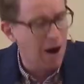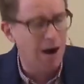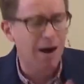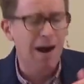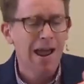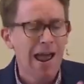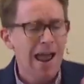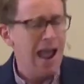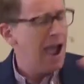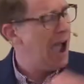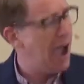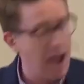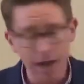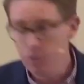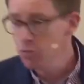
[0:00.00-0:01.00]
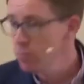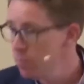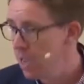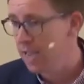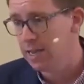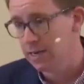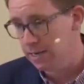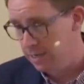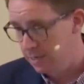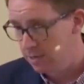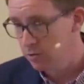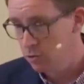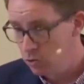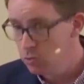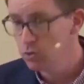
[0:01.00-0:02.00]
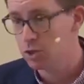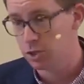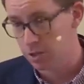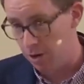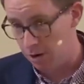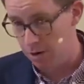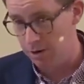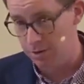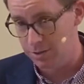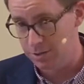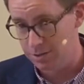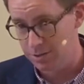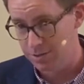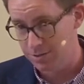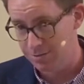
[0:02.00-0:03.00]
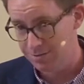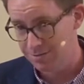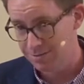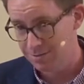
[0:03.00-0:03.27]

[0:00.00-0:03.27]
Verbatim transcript: No matter how many new starts